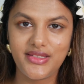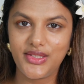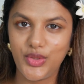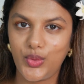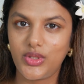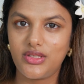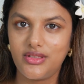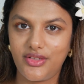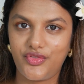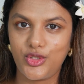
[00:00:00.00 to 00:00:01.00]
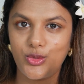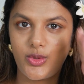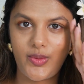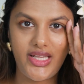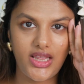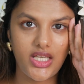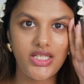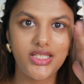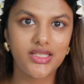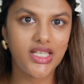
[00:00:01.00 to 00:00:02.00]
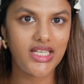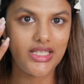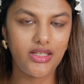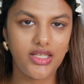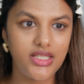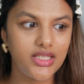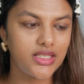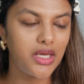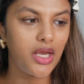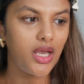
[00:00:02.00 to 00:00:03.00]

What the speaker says: guys can notice the difference between this and this.